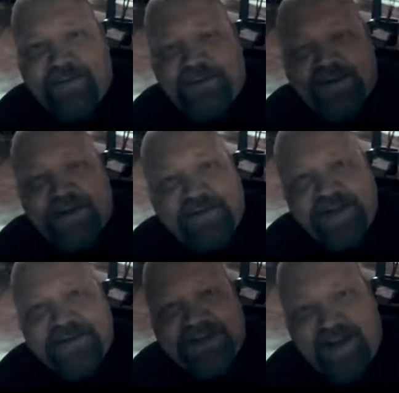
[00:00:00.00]
we're just going to have a
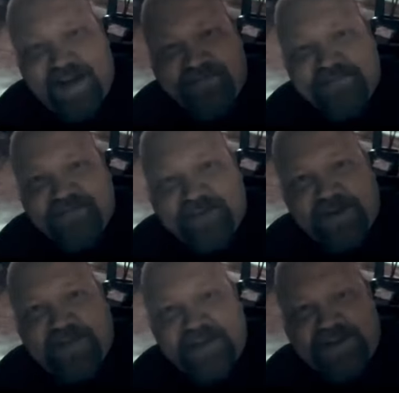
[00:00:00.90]
good time. We're
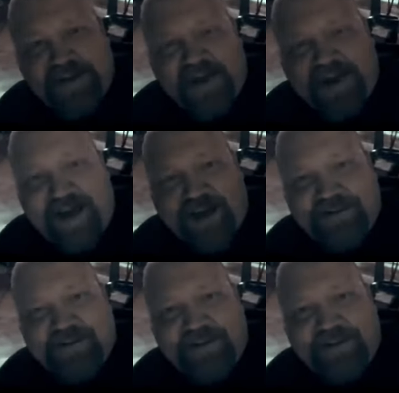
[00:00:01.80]
going to finish the night out